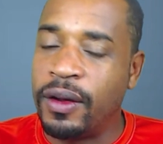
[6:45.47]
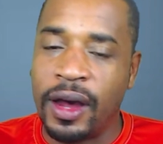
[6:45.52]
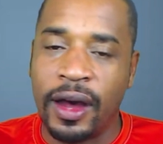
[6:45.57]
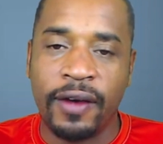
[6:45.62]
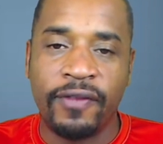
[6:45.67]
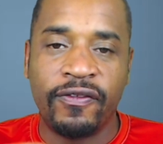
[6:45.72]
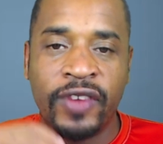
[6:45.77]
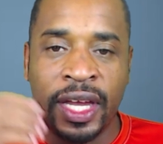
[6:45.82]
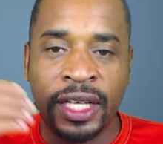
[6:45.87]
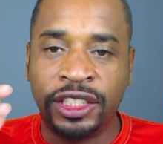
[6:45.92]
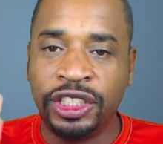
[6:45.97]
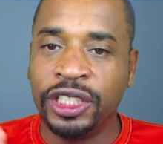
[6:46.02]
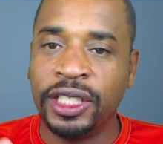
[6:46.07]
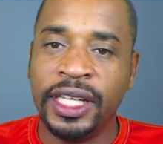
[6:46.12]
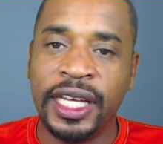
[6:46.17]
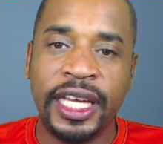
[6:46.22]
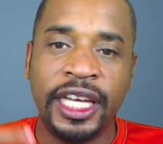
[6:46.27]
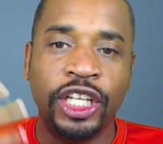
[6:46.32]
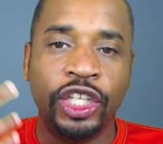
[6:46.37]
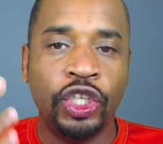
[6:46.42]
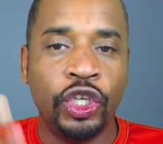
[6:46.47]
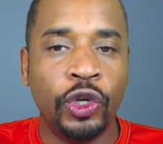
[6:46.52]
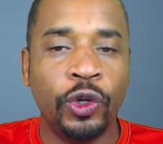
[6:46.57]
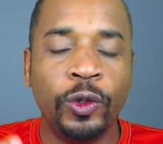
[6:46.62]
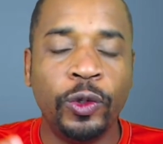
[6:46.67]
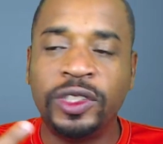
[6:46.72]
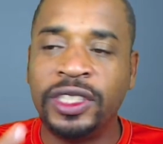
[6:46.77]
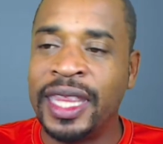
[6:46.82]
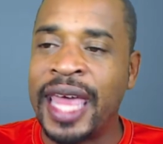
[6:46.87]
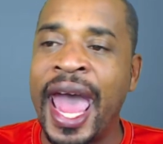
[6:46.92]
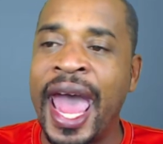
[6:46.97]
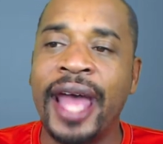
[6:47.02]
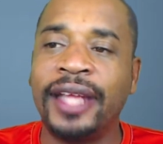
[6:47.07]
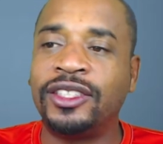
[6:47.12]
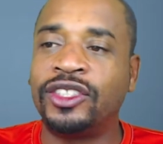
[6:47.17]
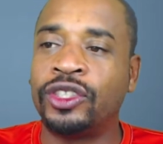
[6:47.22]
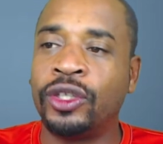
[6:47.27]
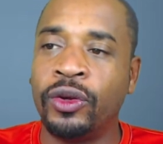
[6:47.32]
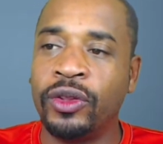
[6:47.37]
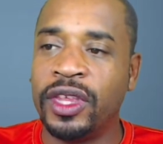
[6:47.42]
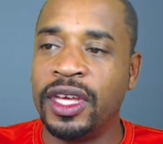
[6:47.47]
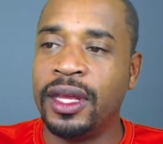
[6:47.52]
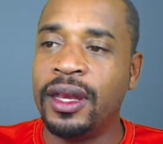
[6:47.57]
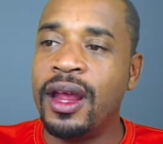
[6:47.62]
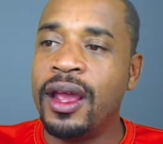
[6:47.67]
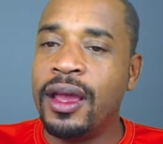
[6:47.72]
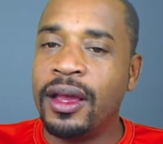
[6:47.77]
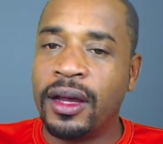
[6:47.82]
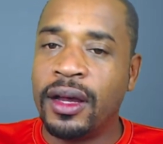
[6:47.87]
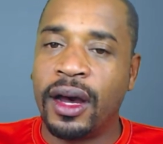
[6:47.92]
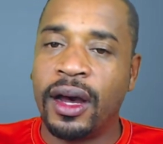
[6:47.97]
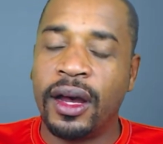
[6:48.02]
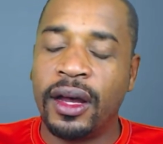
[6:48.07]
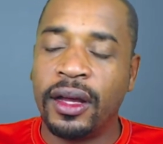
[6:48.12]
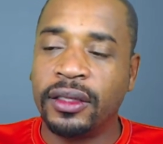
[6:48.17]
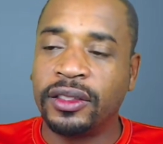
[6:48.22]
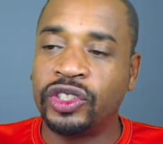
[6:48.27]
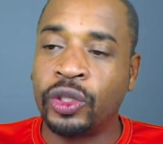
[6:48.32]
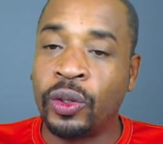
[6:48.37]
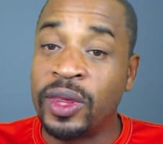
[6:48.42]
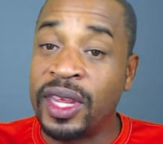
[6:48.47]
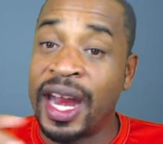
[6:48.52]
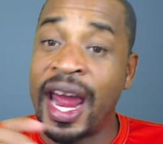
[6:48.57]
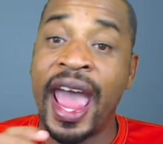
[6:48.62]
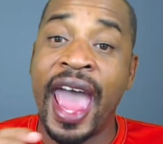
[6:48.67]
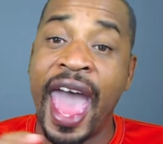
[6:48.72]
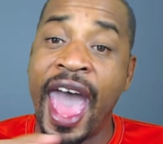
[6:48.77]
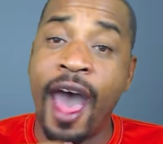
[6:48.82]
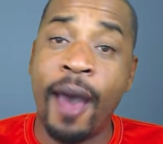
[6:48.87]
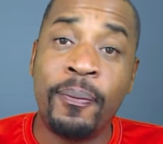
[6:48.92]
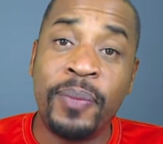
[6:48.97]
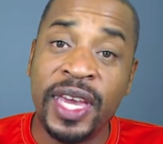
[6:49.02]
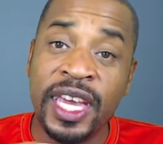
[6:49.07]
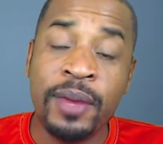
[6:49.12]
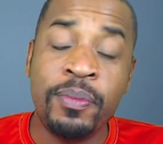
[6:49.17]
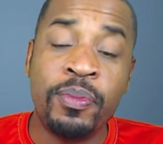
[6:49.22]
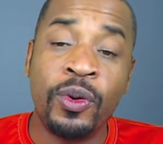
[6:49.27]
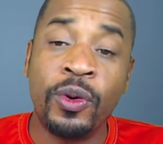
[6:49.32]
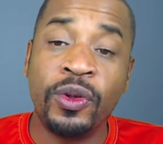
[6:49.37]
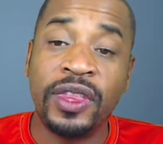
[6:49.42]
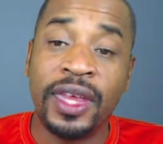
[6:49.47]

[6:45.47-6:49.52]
eventually use that so that I have people